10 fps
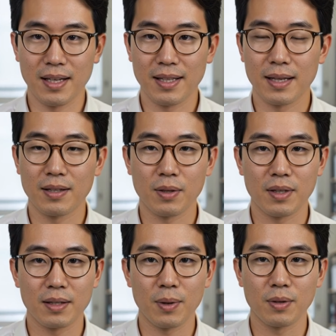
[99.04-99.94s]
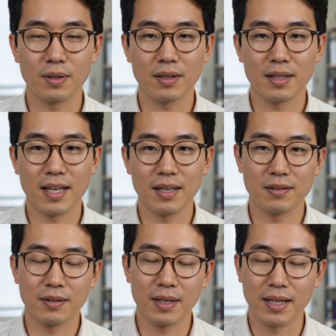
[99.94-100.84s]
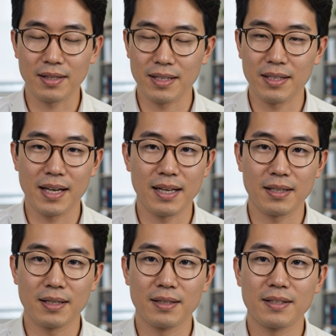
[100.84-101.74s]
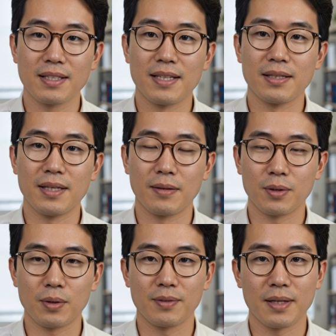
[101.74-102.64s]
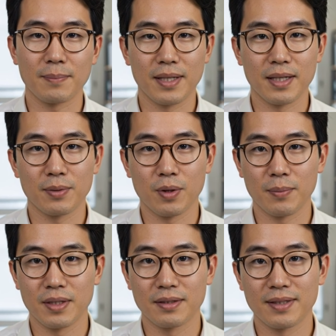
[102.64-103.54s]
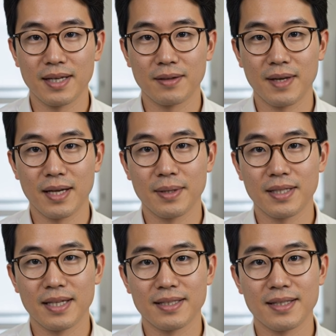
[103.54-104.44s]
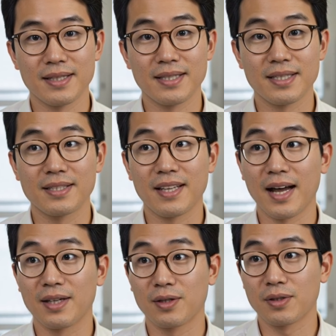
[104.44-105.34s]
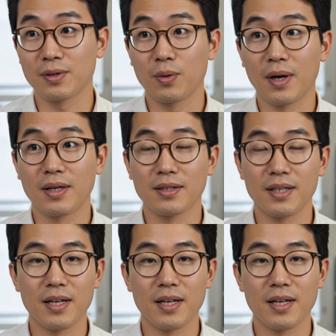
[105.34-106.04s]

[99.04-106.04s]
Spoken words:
It has no exposure to the kind of sustained skin-level UVB absorption that vitamin D synthesis actually requires,